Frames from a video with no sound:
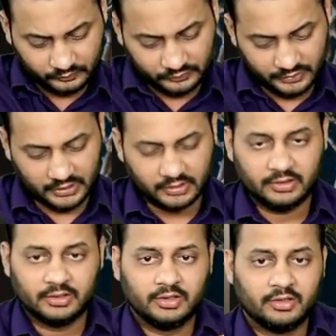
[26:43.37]
Yeah.
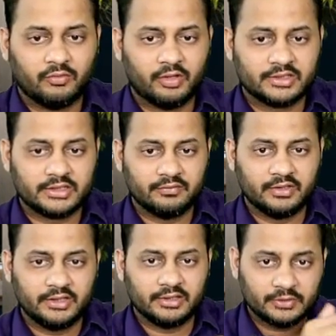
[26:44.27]
What is given
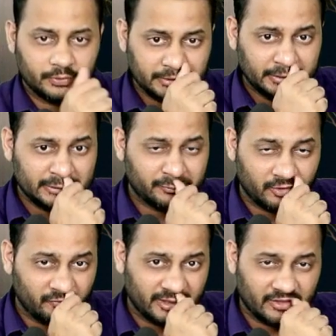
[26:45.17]
in this question is
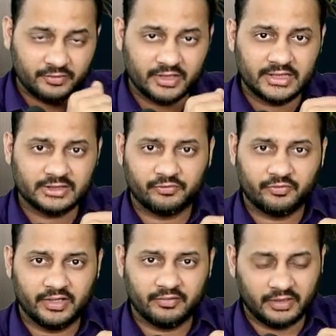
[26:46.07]
profit after tax of
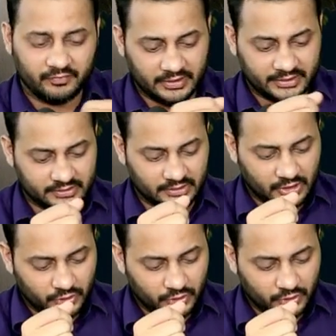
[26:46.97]
25 lakhs.